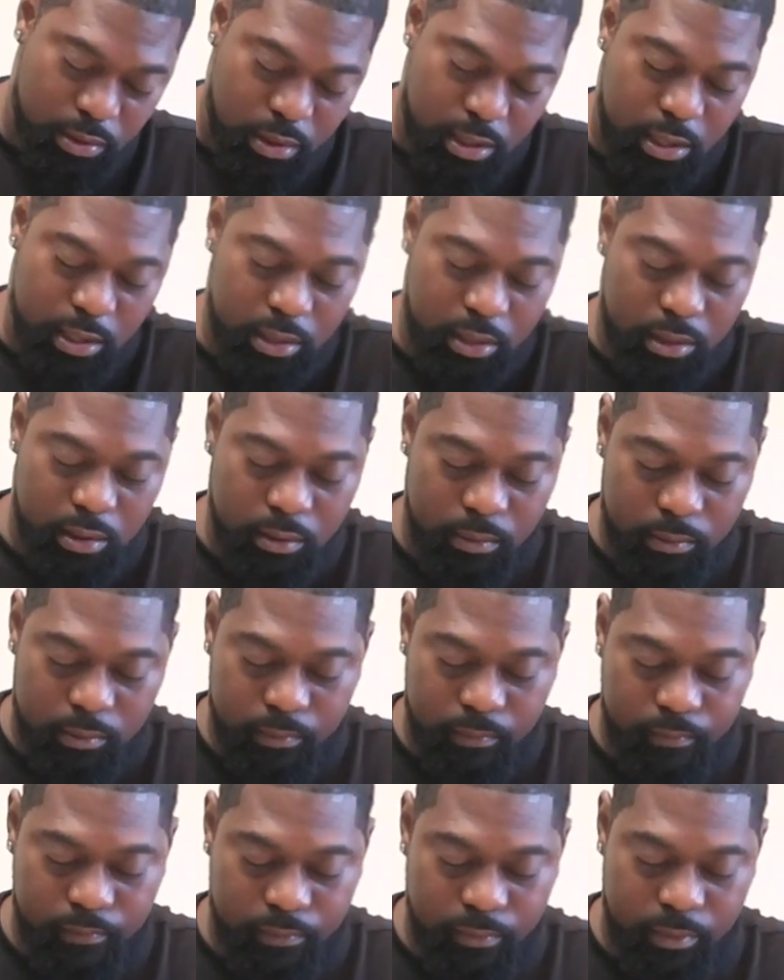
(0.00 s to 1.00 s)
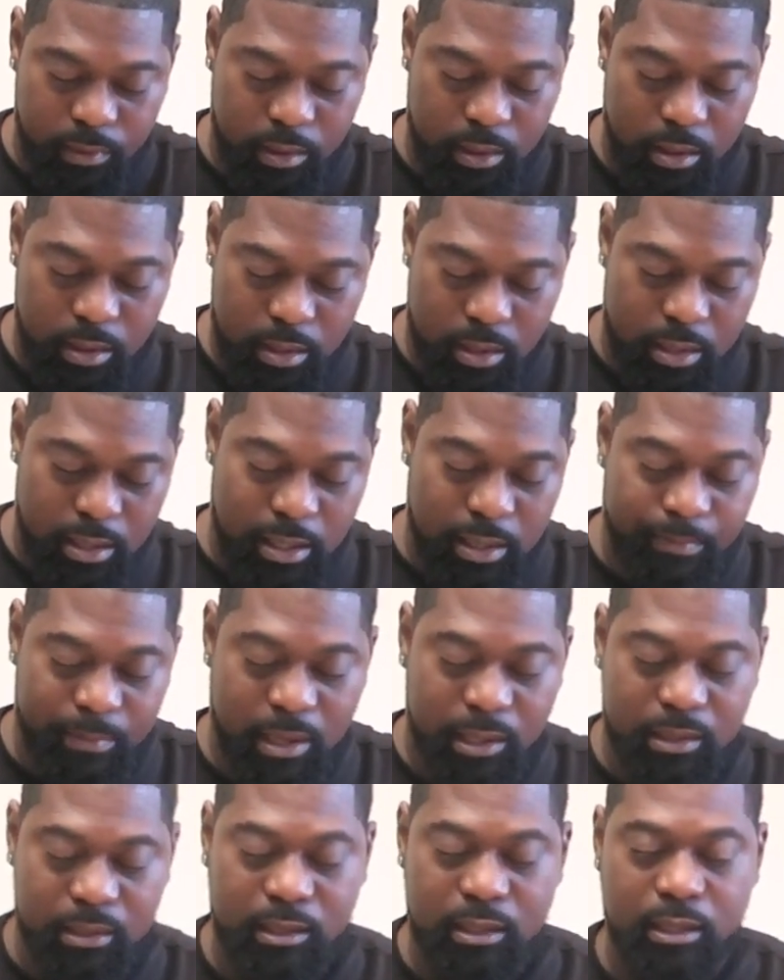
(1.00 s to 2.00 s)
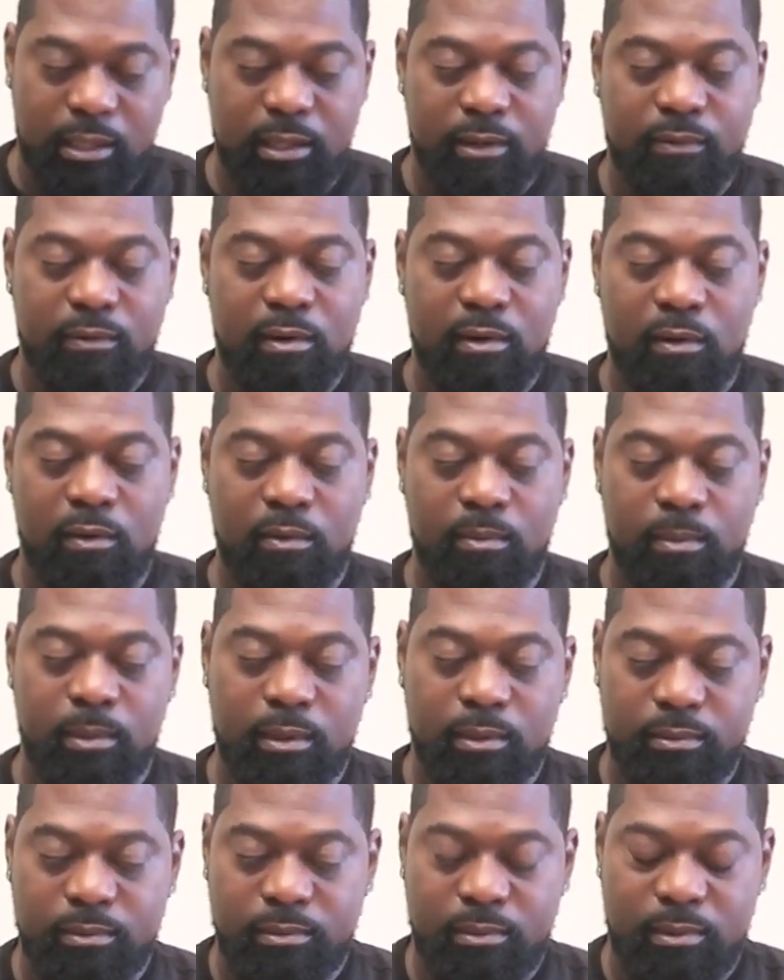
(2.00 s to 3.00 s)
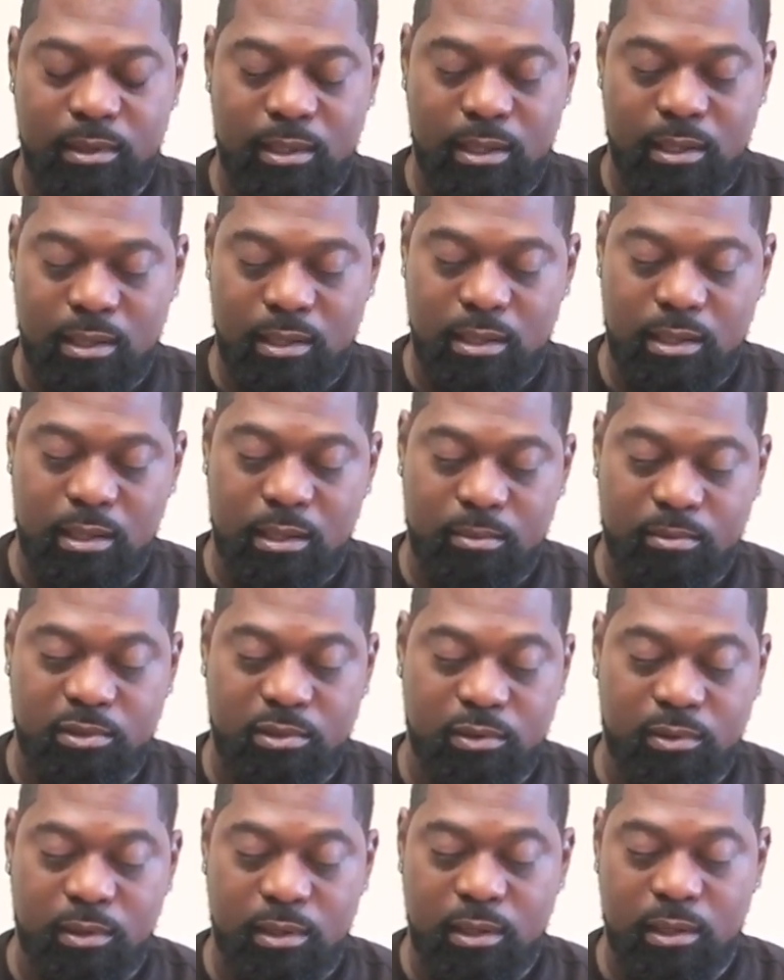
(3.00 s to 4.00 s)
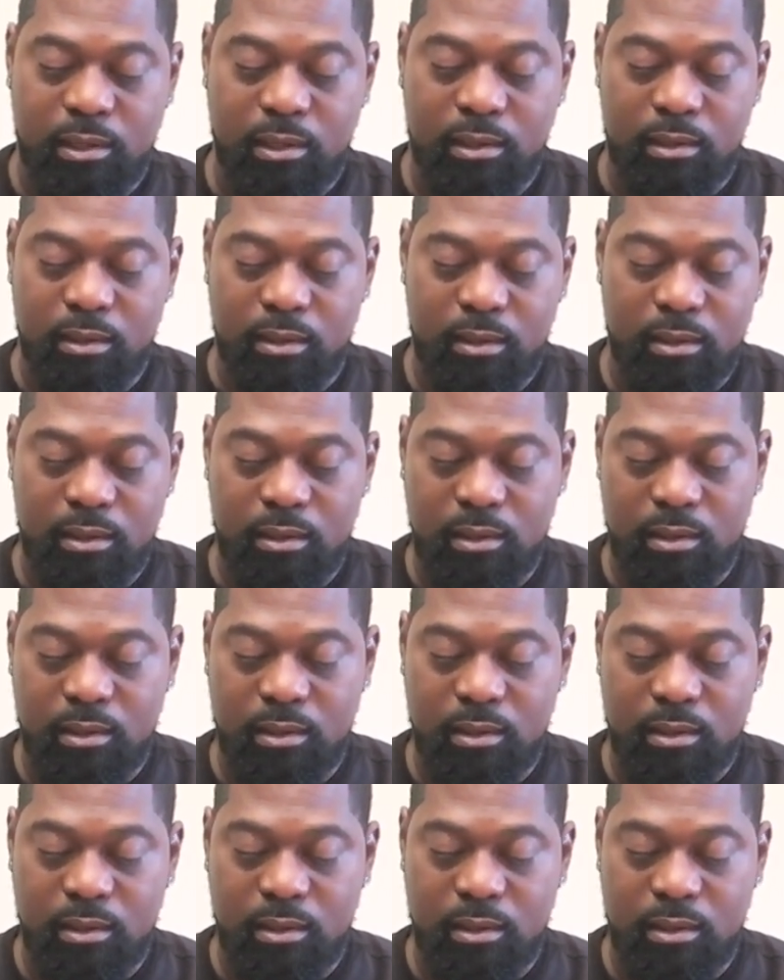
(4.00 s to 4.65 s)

There you go. I might have done that wrong, but yeah, I'm sure I have.